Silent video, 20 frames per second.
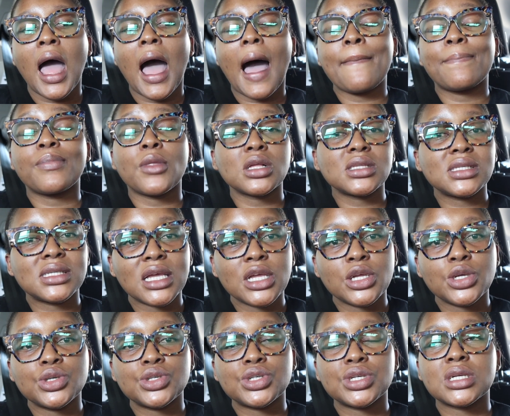I'm not
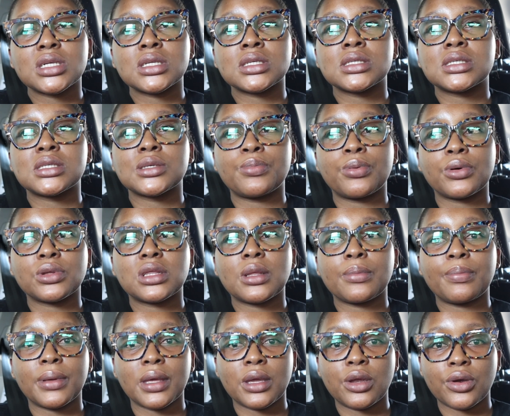saying you shouldn't support
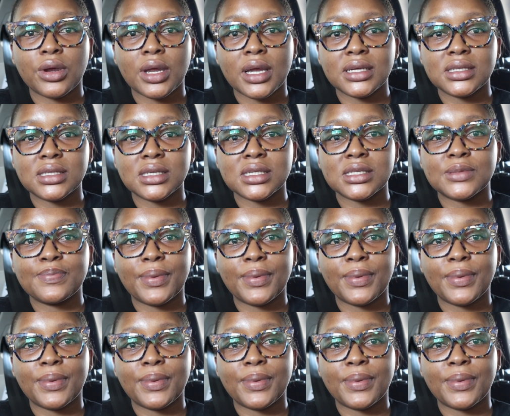the big creators,